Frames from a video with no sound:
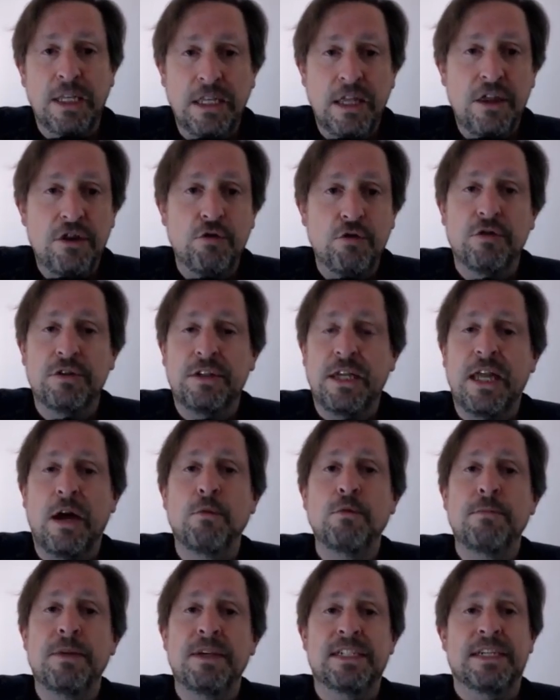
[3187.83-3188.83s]
and he thought that I
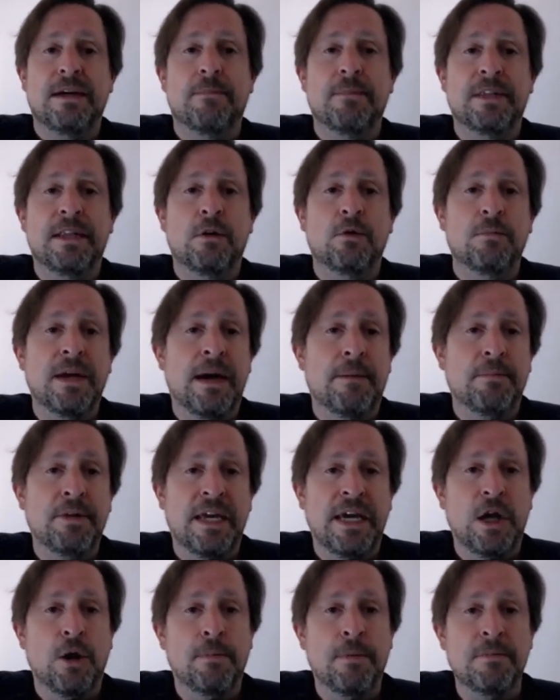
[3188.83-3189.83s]
would be someone that would be able
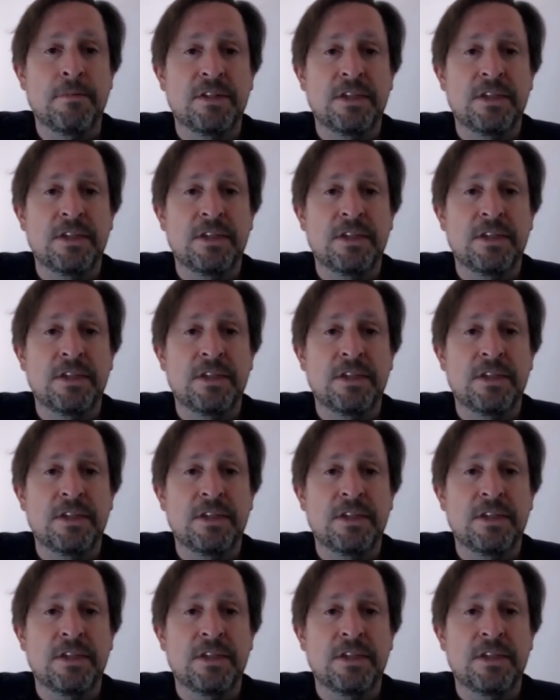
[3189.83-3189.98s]
to help him.